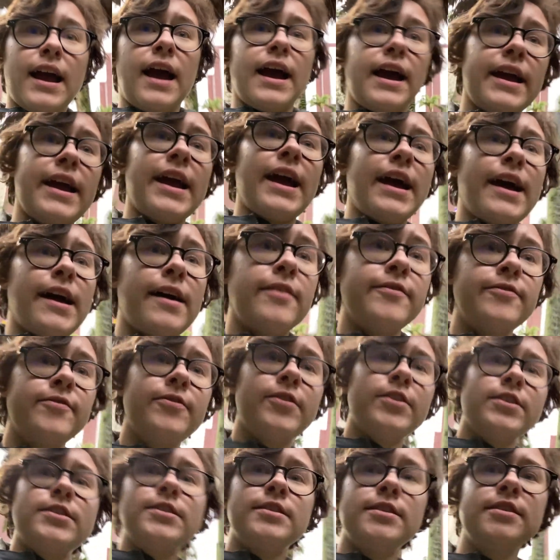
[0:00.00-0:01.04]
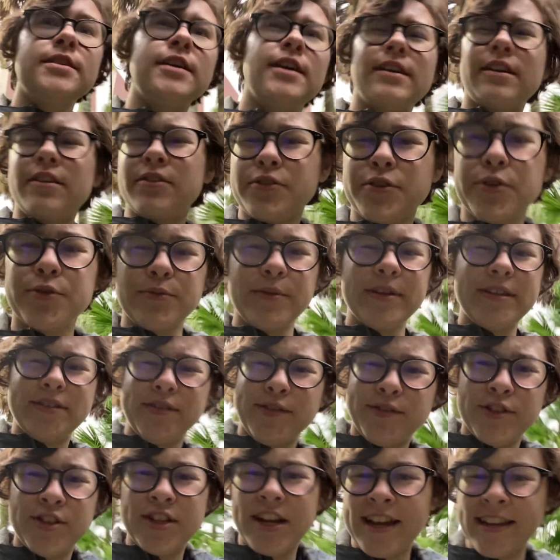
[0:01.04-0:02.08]
I have another
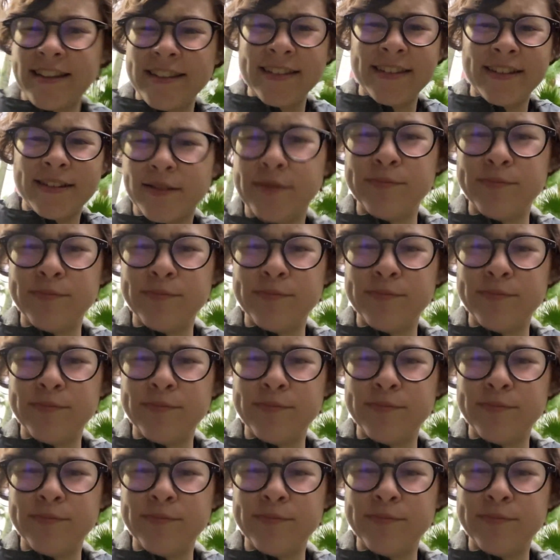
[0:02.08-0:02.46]
research-esque